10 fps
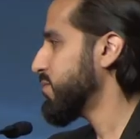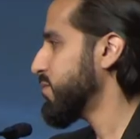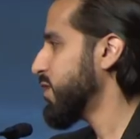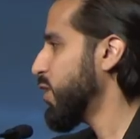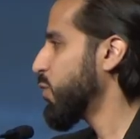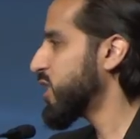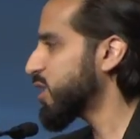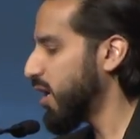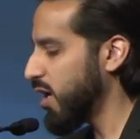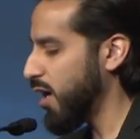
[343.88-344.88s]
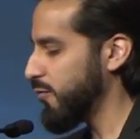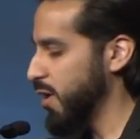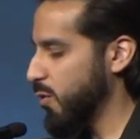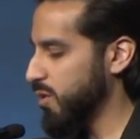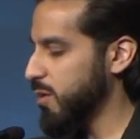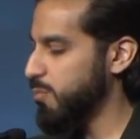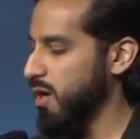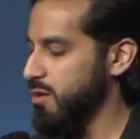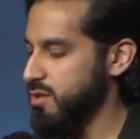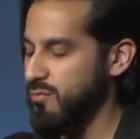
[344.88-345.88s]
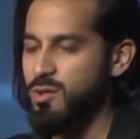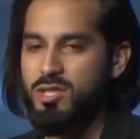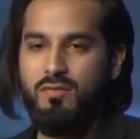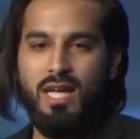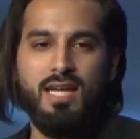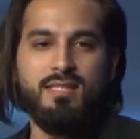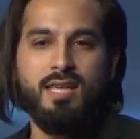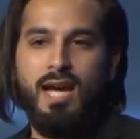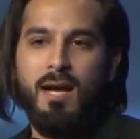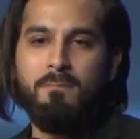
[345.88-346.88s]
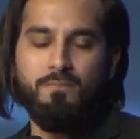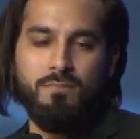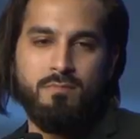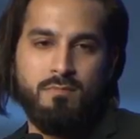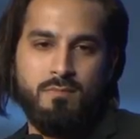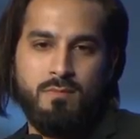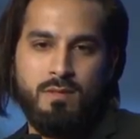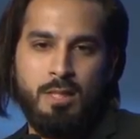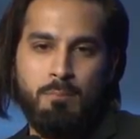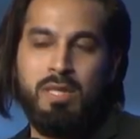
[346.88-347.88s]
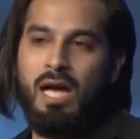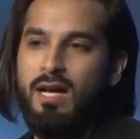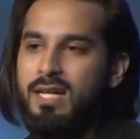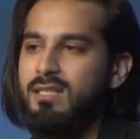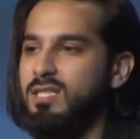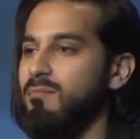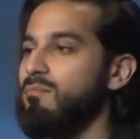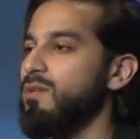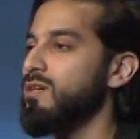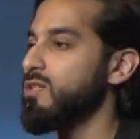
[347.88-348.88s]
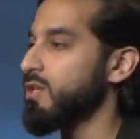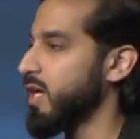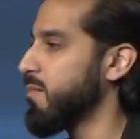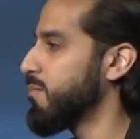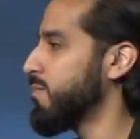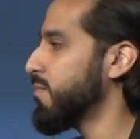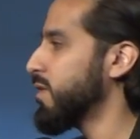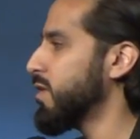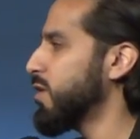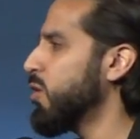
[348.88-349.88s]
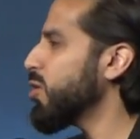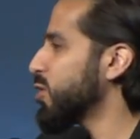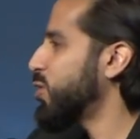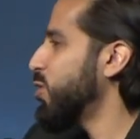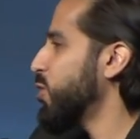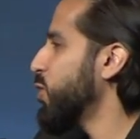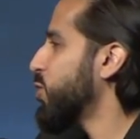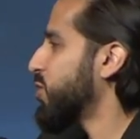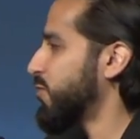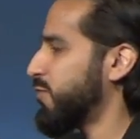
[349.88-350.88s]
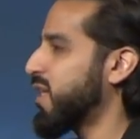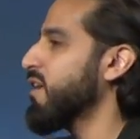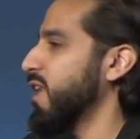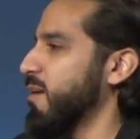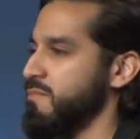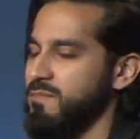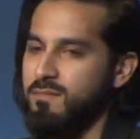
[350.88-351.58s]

We start off with the brothers of Yusuf alayhi salam plotting to murder him. Uqtulu Yusuf, kill him.